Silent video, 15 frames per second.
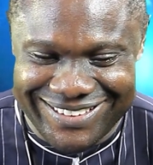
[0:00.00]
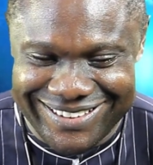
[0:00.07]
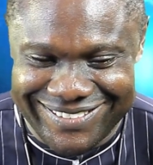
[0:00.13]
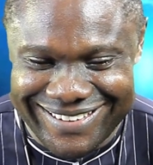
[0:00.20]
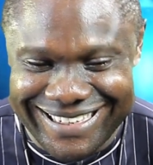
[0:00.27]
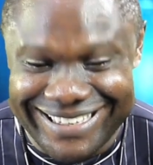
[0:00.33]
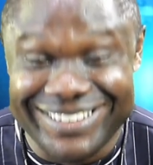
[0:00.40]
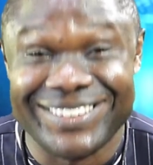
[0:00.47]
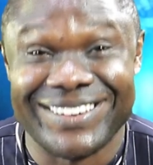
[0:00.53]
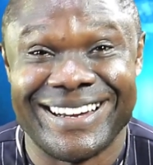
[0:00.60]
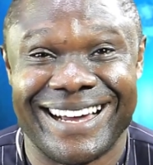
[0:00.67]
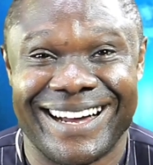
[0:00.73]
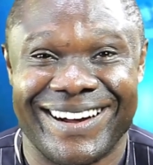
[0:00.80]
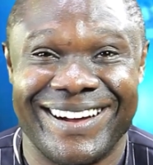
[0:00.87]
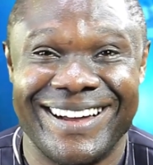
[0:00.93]
on the radio,
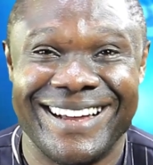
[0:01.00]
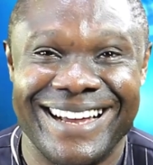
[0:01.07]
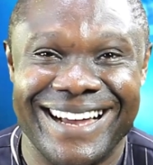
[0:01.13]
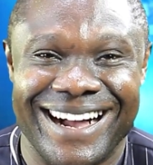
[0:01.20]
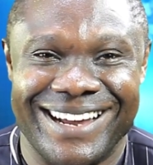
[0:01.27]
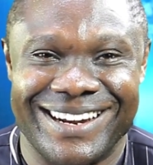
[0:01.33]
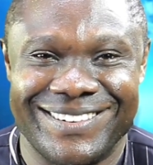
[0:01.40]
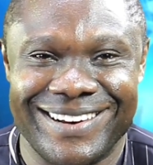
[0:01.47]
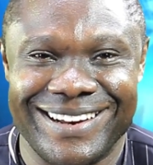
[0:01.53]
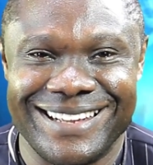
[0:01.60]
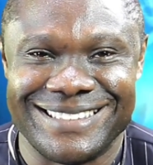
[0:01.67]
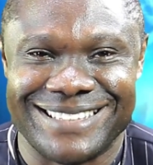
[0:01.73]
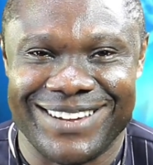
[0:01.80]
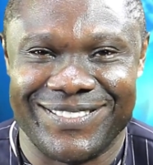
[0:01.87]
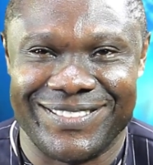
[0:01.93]
on the radio
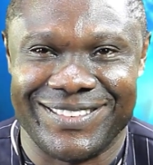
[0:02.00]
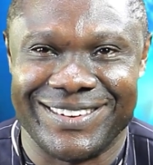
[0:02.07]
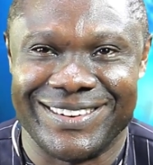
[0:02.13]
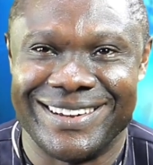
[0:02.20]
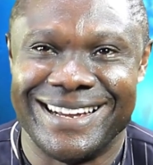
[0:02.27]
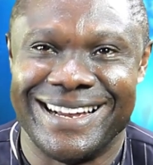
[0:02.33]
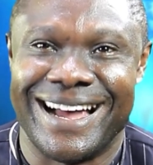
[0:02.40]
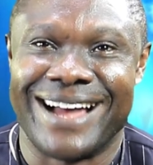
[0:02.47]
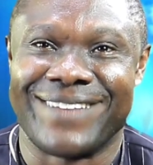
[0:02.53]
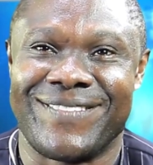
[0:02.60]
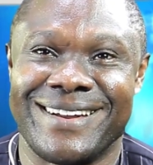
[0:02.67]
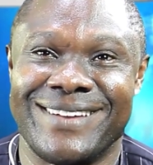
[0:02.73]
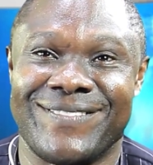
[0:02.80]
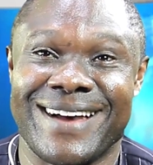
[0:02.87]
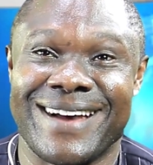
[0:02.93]
interview.
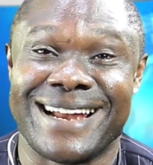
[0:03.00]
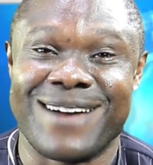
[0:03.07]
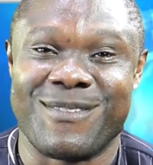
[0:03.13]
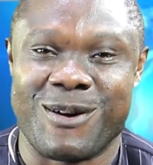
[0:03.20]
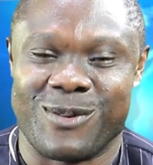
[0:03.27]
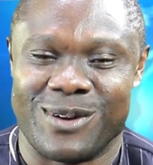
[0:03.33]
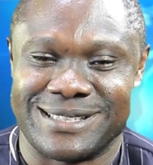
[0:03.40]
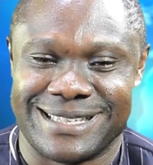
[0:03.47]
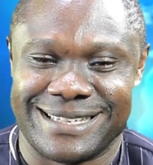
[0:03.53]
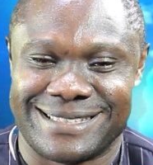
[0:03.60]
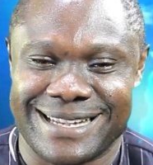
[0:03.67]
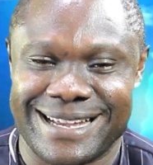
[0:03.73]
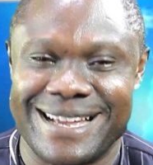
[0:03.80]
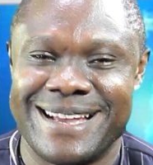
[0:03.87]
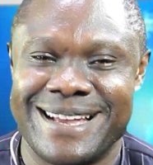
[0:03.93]
In fact, that one was this:
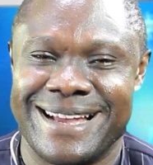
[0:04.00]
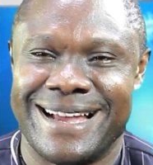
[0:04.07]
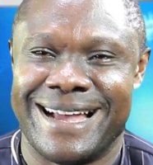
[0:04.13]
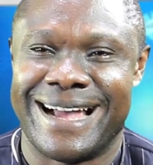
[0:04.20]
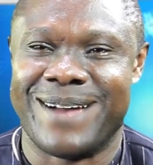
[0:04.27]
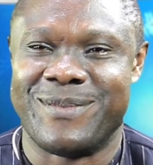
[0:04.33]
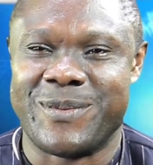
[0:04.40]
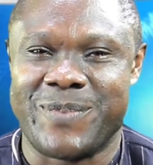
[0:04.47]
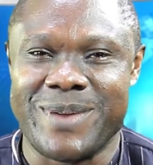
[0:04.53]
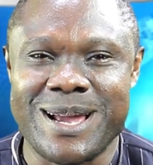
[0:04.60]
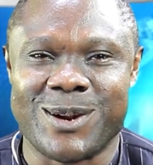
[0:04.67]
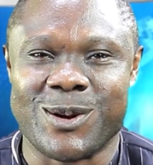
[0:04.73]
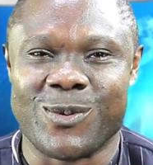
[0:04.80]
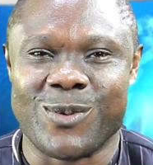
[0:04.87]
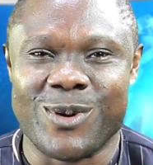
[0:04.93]

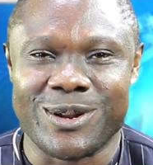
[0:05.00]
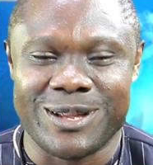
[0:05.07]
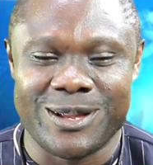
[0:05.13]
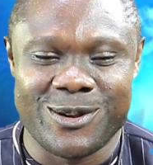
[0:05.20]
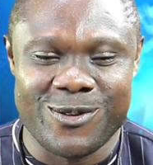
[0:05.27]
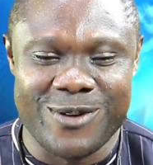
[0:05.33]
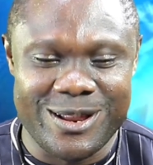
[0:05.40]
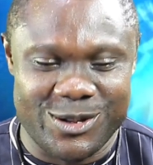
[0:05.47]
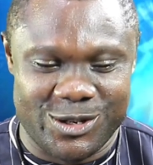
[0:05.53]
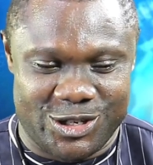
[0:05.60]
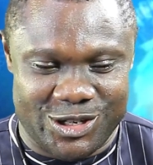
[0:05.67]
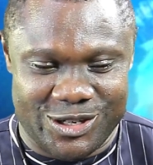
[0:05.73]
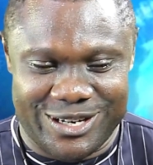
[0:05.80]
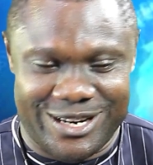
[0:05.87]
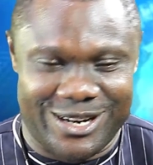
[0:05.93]
PRO, when you
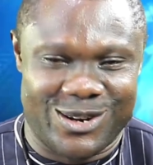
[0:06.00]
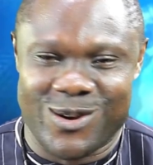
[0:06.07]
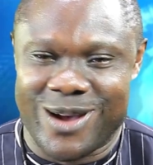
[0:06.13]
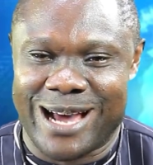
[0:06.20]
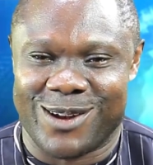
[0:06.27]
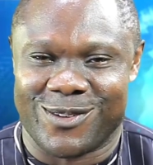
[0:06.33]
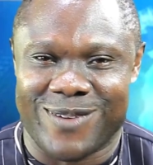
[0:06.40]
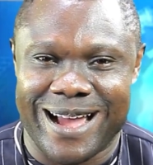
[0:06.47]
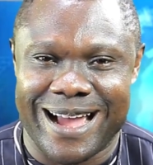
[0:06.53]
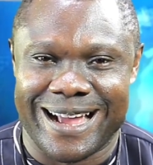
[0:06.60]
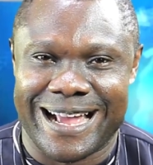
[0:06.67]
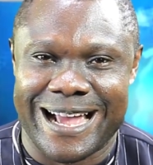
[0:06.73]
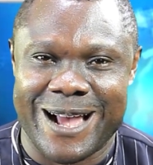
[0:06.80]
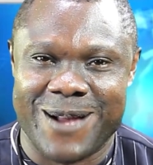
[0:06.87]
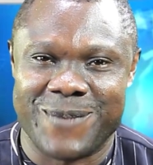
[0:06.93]
shut the door out of
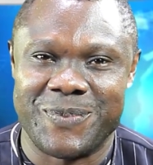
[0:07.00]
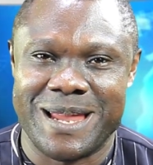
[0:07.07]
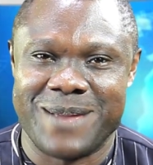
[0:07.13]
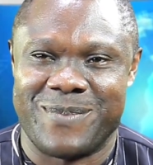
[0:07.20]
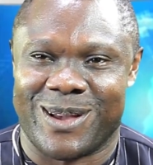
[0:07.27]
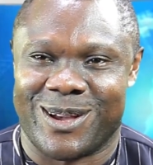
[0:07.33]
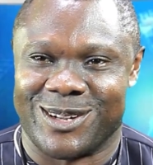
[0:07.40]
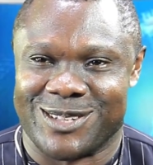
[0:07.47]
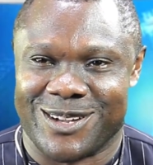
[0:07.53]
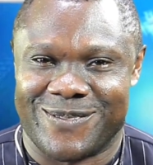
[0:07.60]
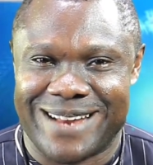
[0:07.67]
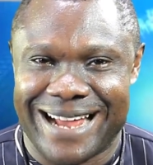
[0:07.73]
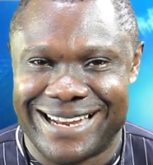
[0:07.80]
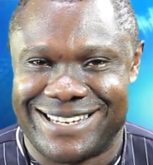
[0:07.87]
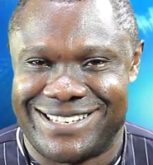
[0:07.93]
anger, then because
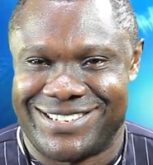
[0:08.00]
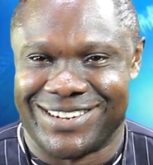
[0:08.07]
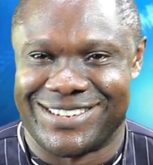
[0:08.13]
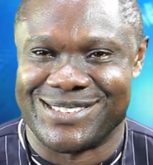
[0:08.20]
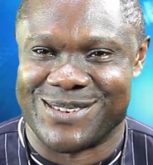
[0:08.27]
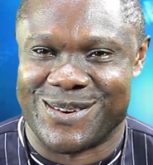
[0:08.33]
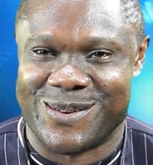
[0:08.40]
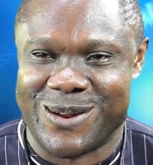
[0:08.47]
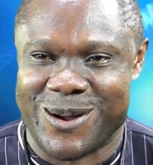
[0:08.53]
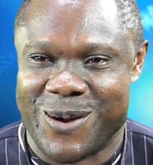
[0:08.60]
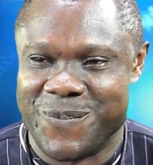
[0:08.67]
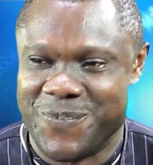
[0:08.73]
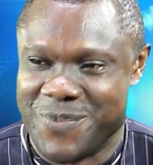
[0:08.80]
of that shutting the door,